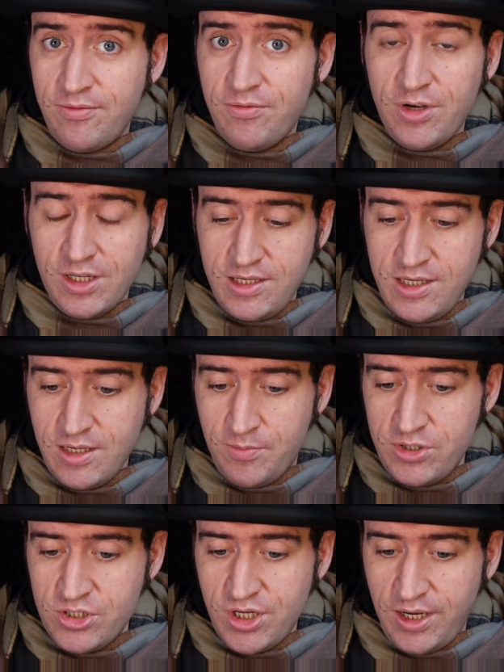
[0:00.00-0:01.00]
I really
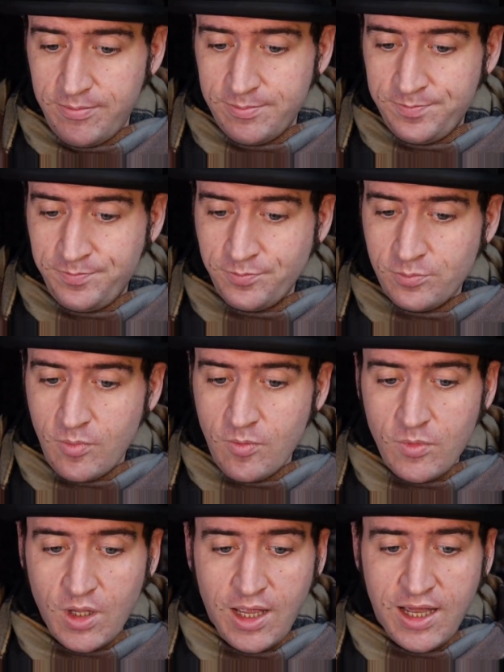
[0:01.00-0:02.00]
appreciate.
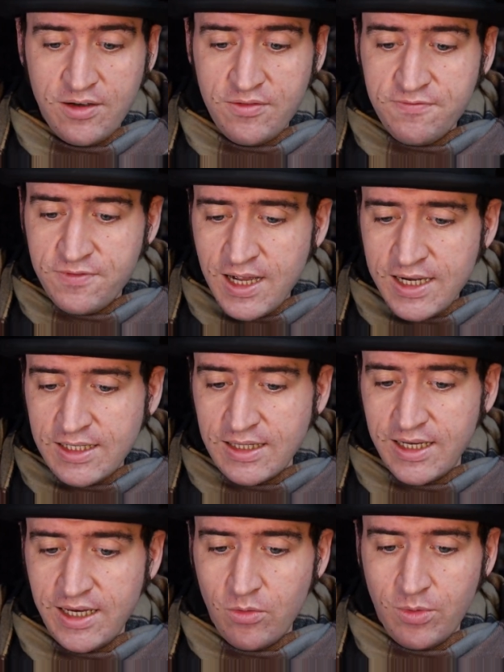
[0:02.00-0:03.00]
And
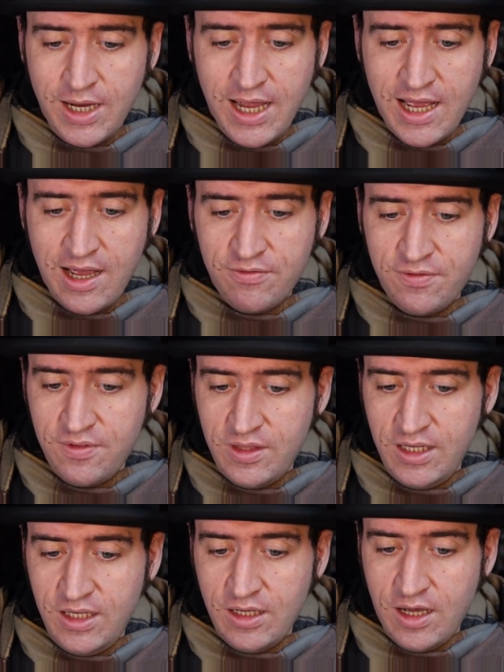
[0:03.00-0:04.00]
finally, we
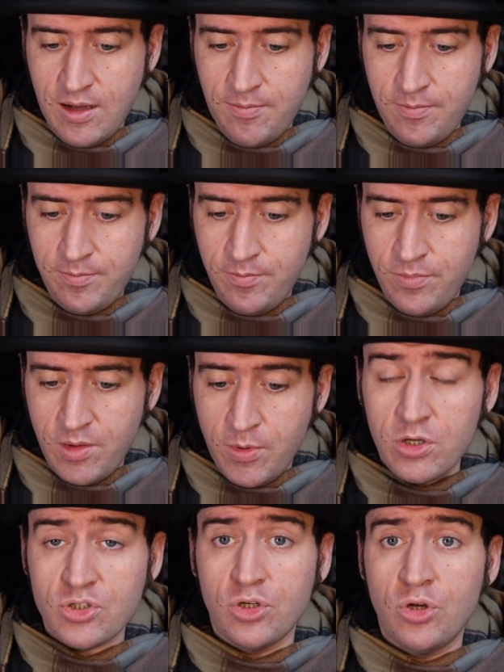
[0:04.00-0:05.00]
have the
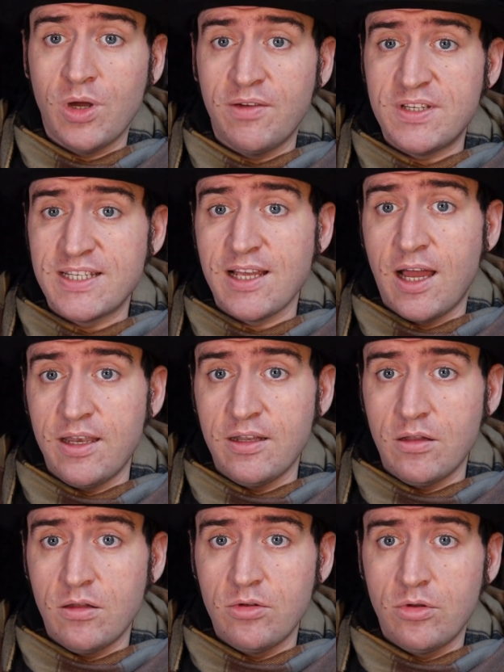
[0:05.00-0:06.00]
person who I've
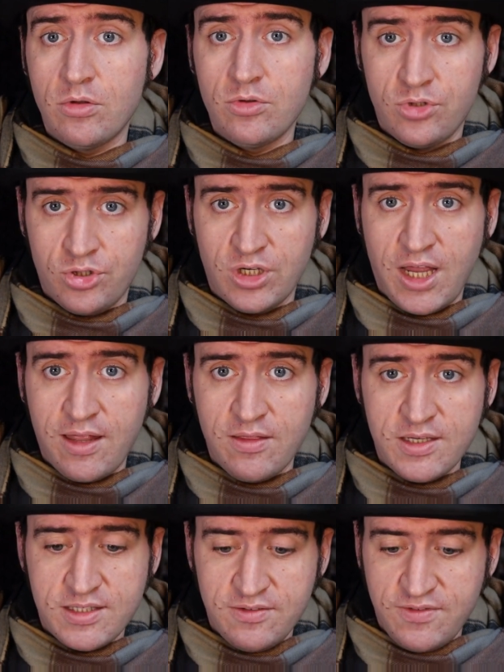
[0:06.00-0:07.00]
decided should
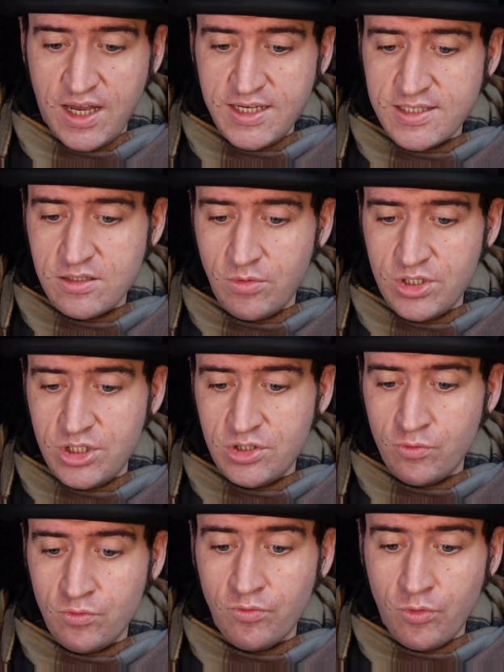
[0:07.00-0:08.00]
get this device, which
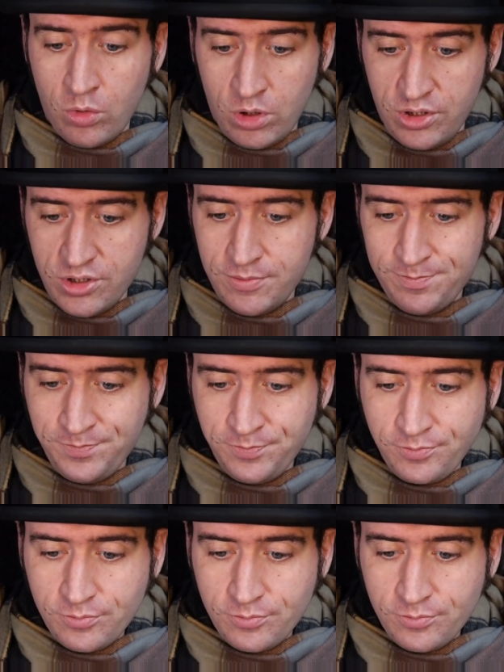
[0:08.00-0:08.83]
is Roland.